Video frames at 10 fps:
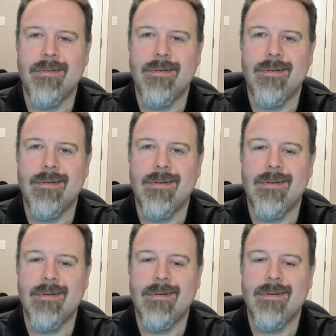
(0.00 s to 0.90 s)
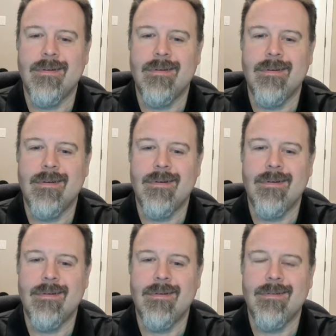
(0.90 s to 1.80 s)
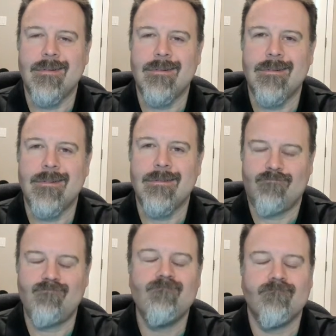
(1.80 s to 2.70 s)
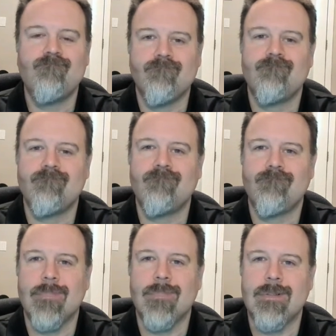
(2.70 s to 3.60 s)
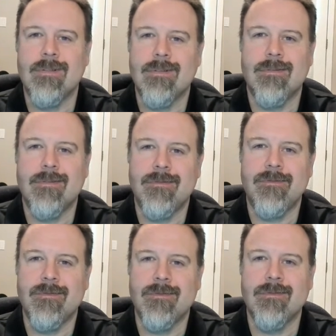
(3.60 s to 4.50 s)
[no speech]